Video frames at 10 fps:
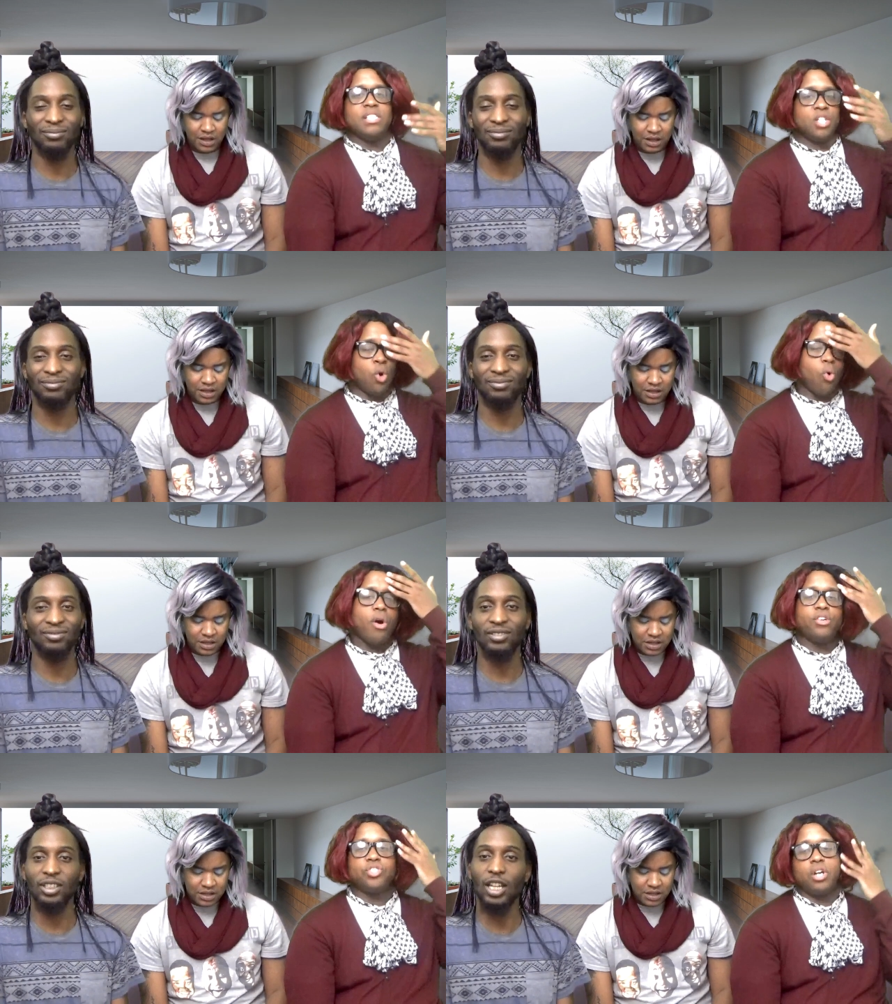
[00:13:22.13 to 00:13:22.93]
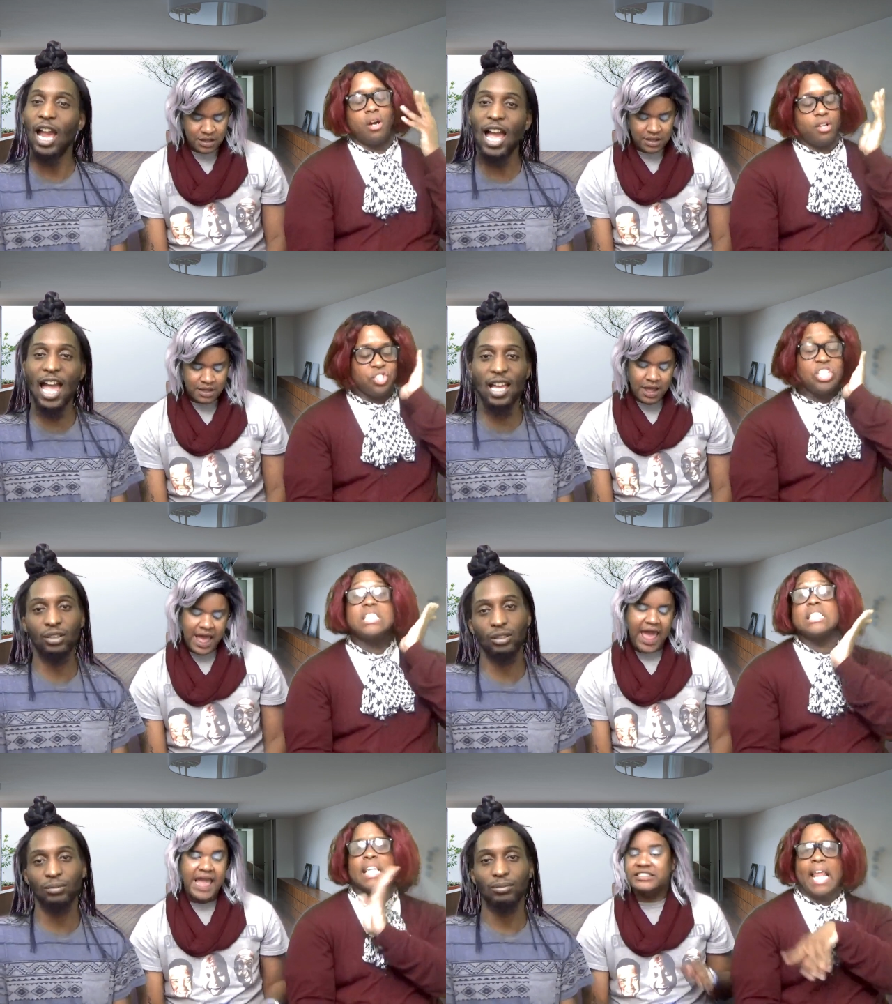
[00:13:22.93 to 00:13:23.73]
Speaker 1: It's gorge. Girl. Yeah. She's so
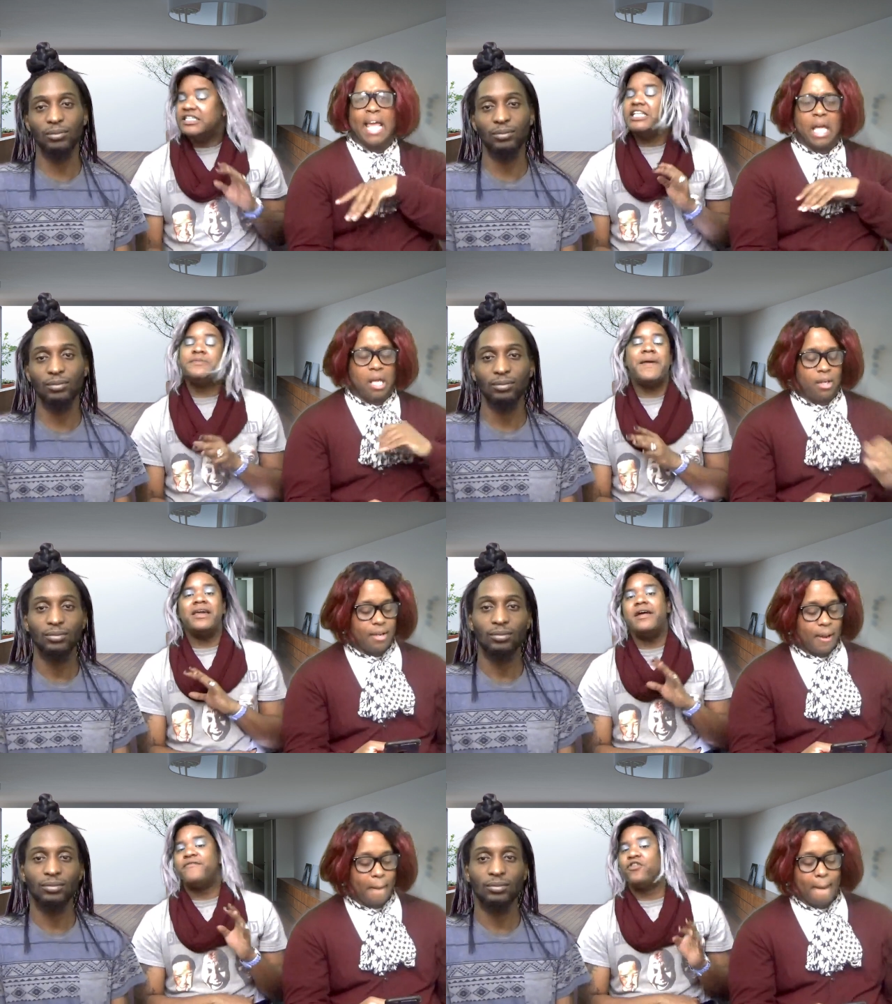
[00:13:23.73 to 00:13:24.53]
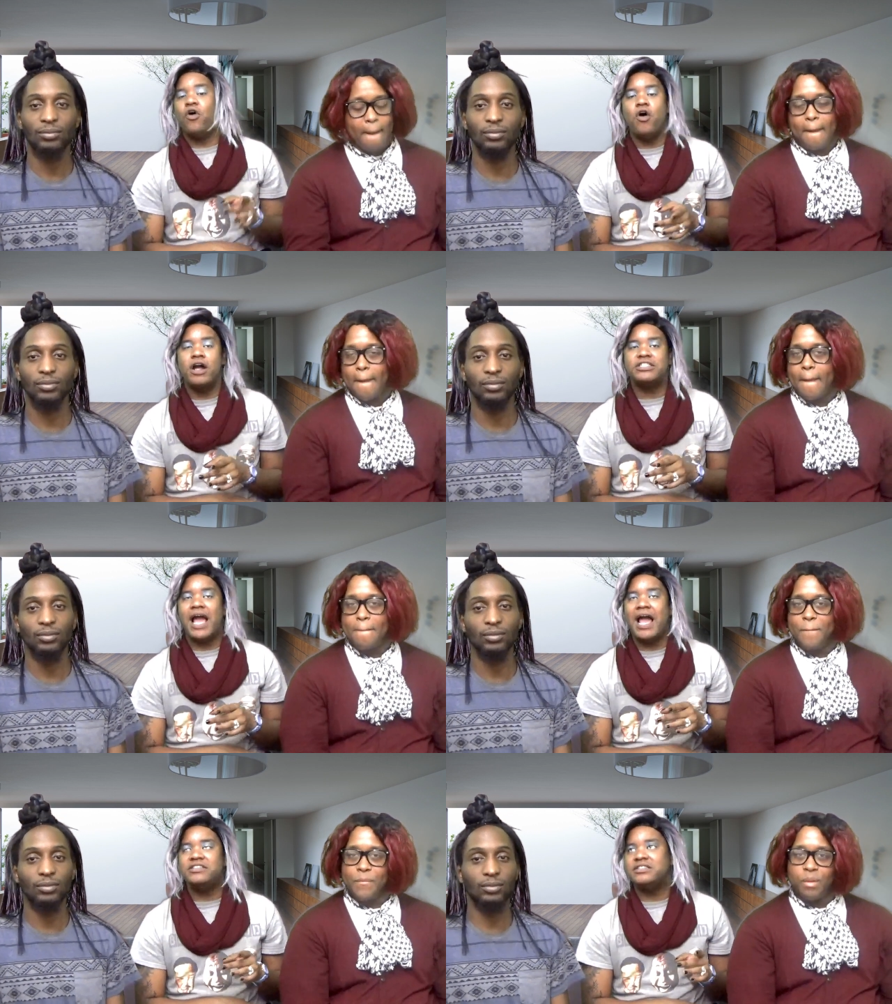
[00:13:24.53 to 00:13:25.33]
and speaking of gorge,
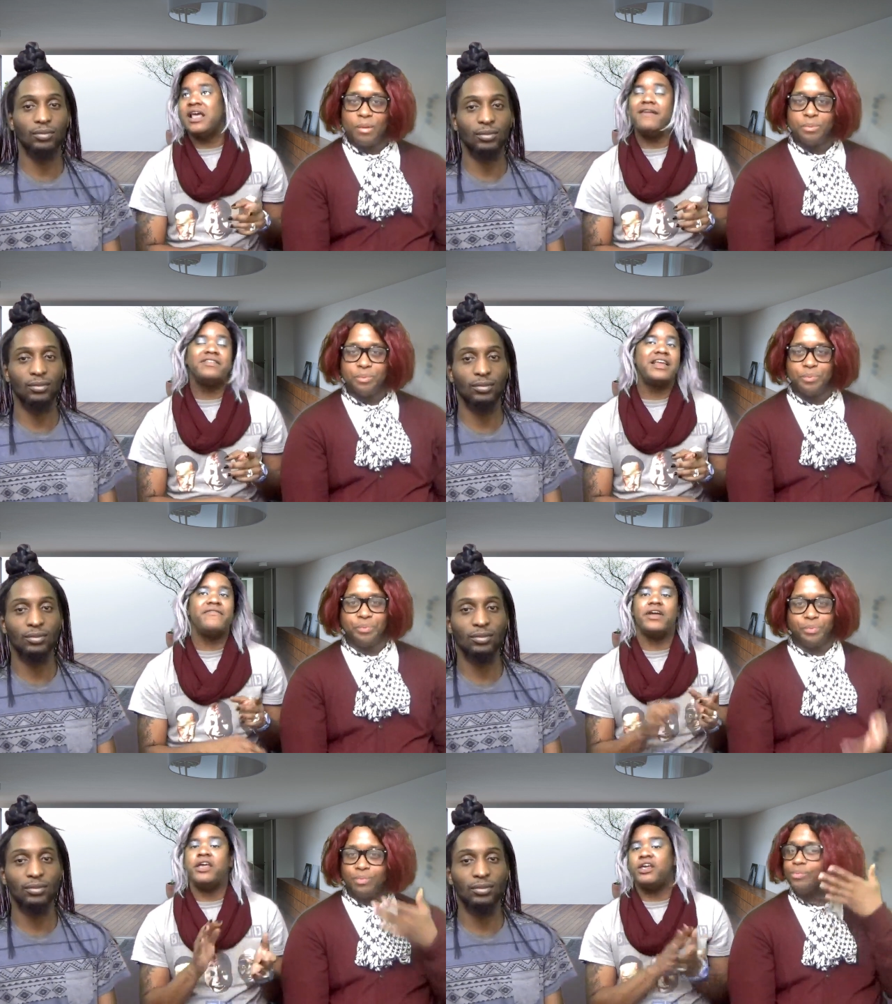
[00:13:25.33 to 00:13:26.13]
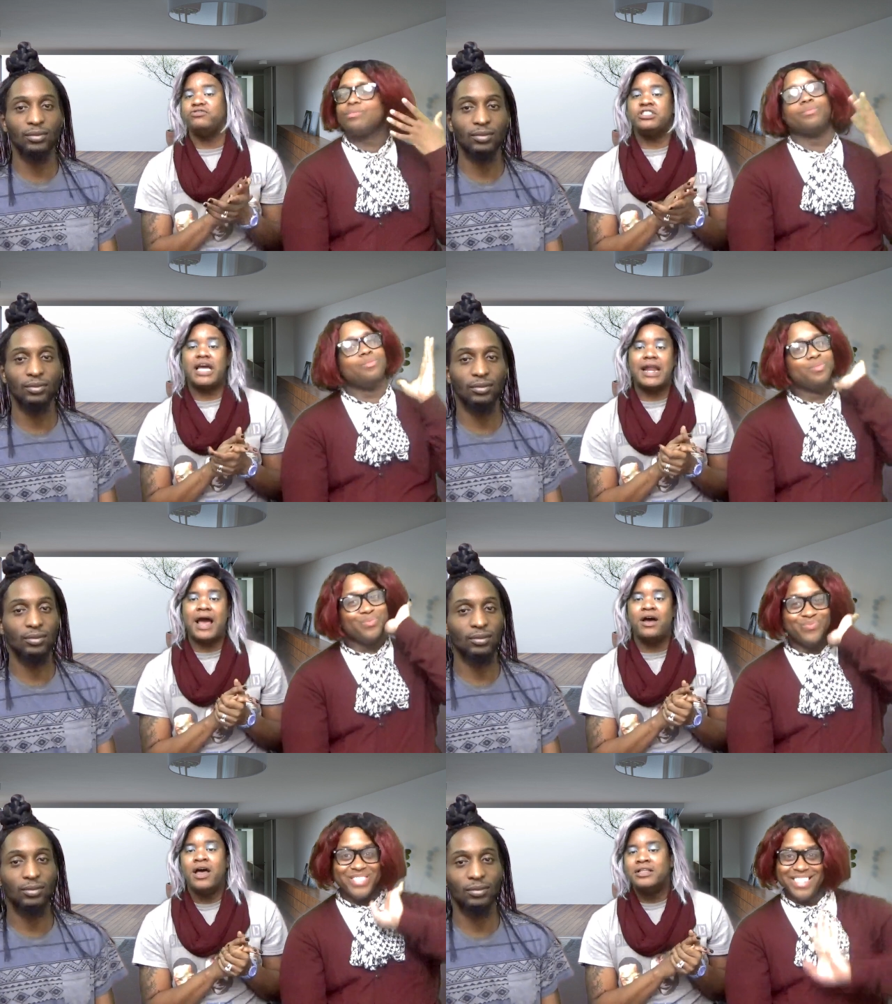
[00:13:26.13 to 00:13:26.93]
I just have to give a huge shout
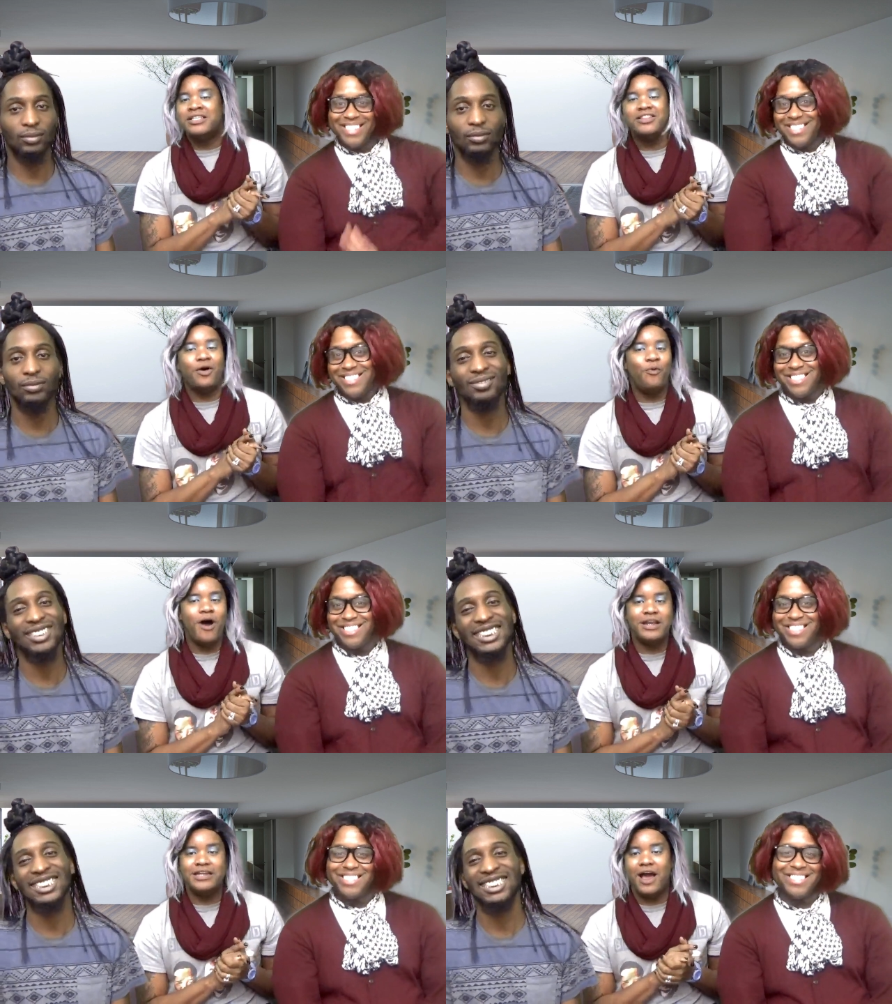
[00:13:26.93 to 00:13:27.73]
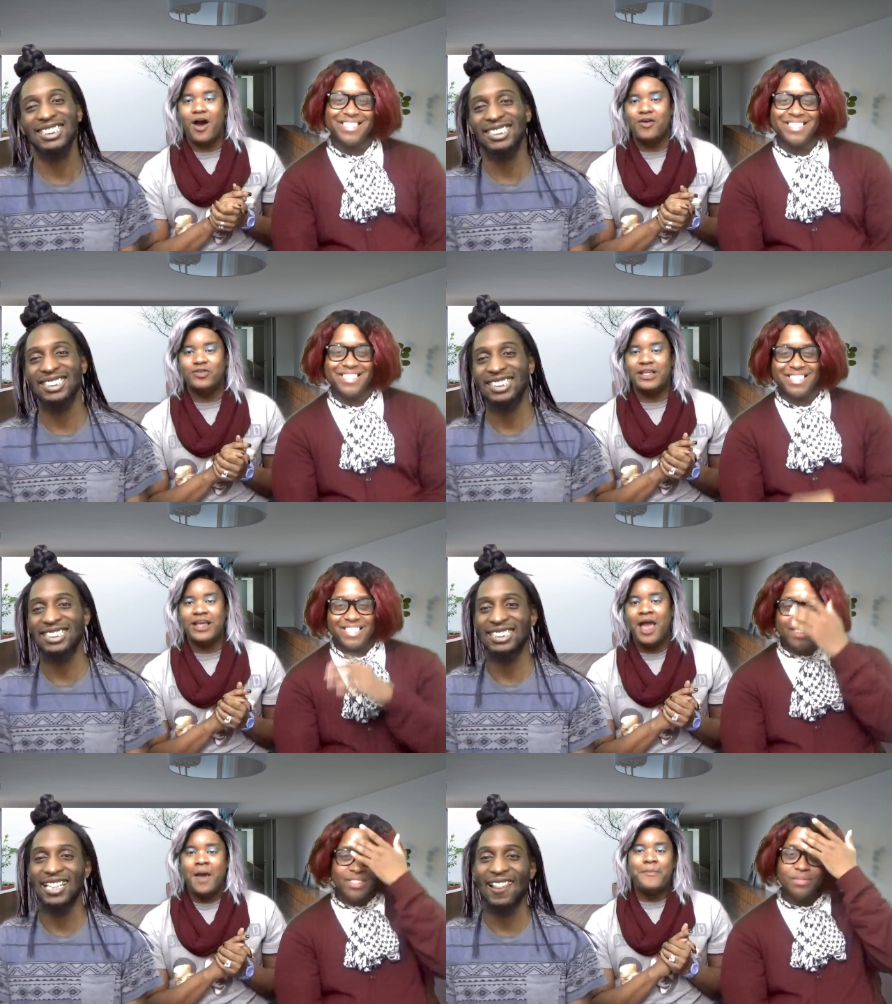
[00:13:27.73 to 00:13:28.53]
out to the one and only
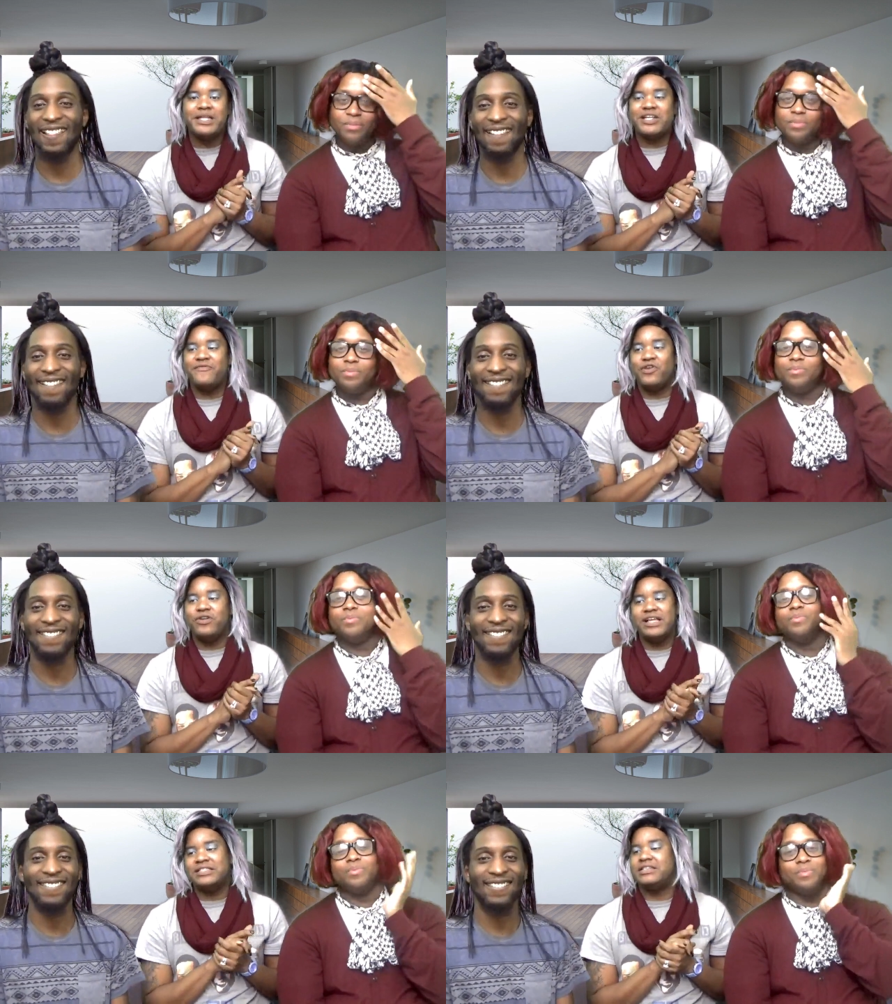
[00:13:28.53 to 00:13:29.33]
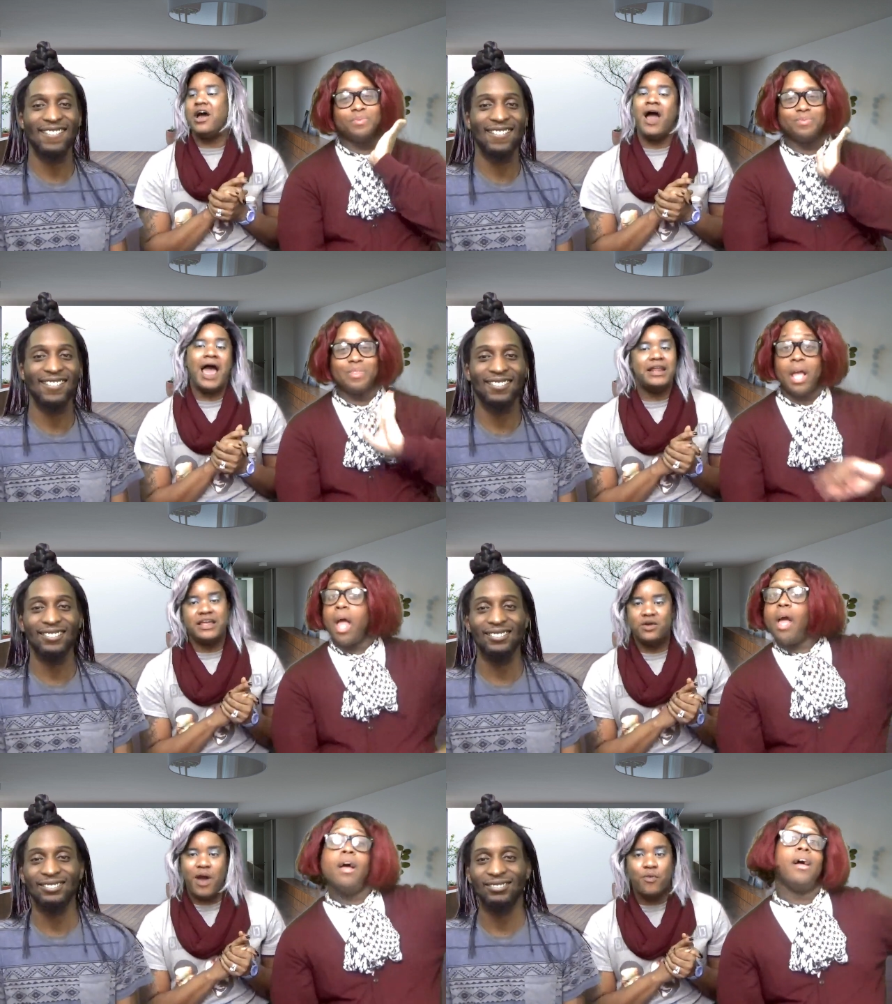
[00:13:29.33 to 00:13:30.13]
bitch. If you need to know how to get
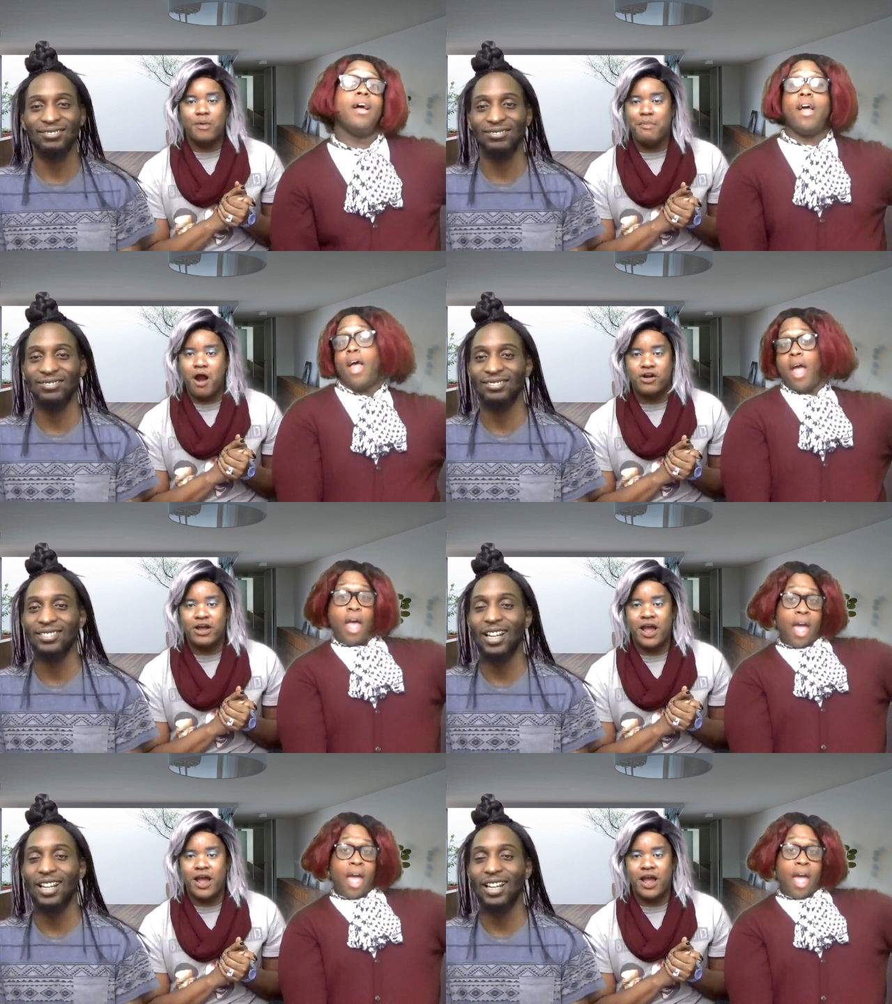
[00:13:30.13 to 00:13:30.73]
away with murder,